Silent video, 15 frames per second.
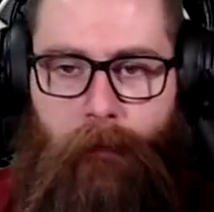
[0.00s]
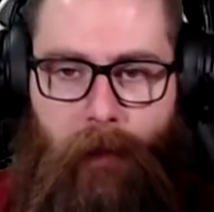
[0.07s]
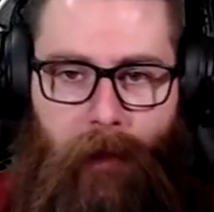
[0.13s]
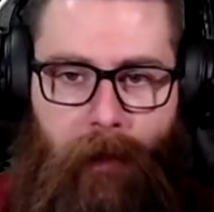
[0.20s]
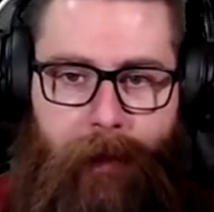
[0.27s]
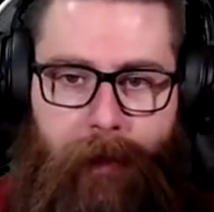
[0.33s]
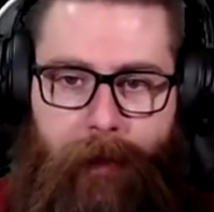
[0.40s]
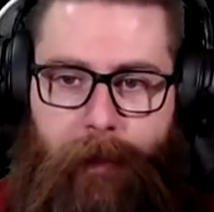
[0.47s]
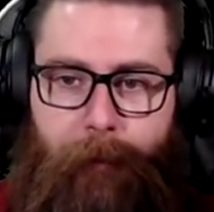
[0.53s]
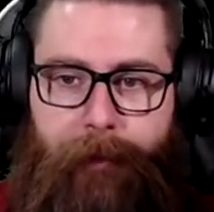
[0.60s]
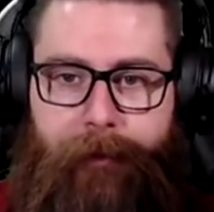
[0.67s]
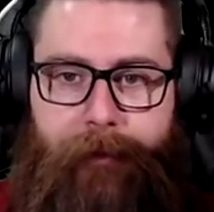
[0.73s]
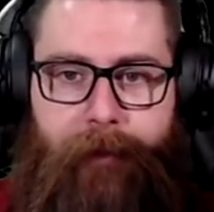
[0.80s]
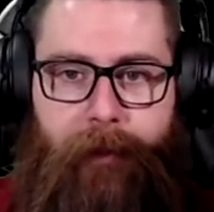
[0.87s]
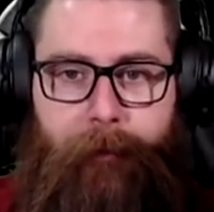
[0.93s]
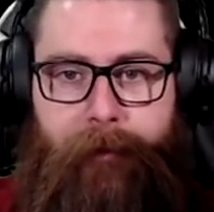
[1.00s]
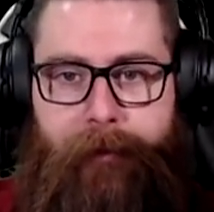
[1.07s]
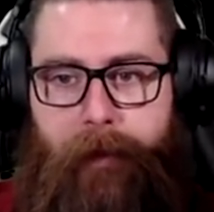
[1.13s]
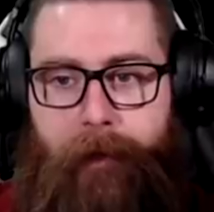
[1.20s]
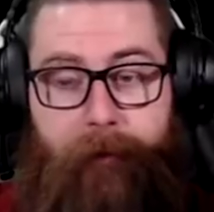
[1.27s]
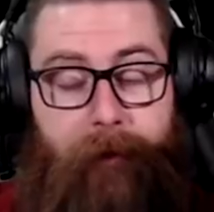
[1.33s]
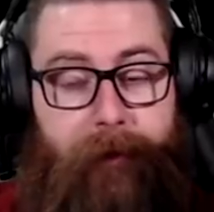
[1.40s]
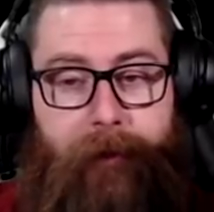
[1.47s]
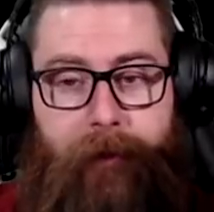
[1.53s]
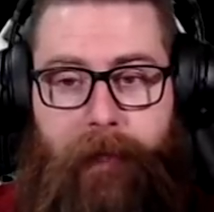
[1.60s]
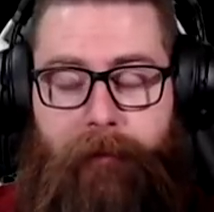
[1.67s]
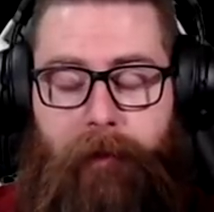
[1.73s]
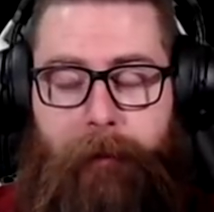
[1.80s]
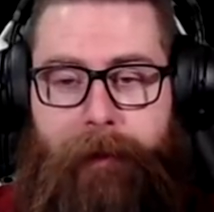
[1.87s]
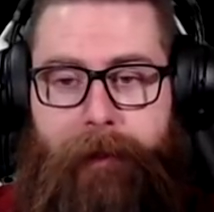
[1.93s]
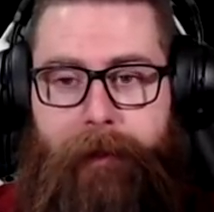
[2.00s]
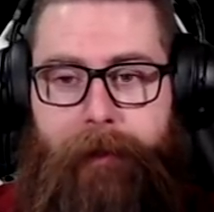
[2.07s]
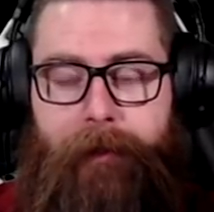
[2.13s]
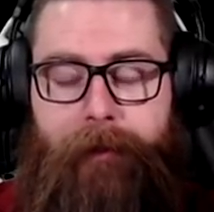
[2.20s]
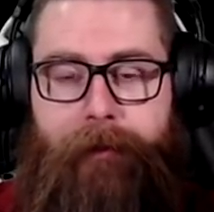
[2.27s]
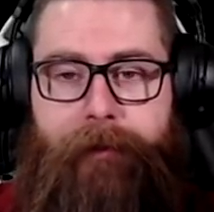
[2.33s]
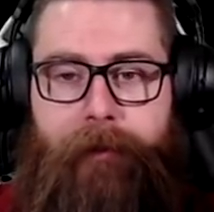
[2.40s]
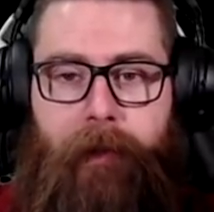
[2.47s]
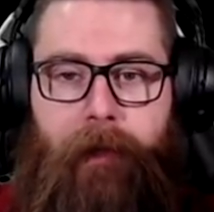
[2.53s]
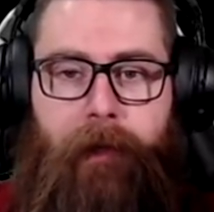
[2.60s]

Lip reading: Again, I'm using him because I really don't have anybody else.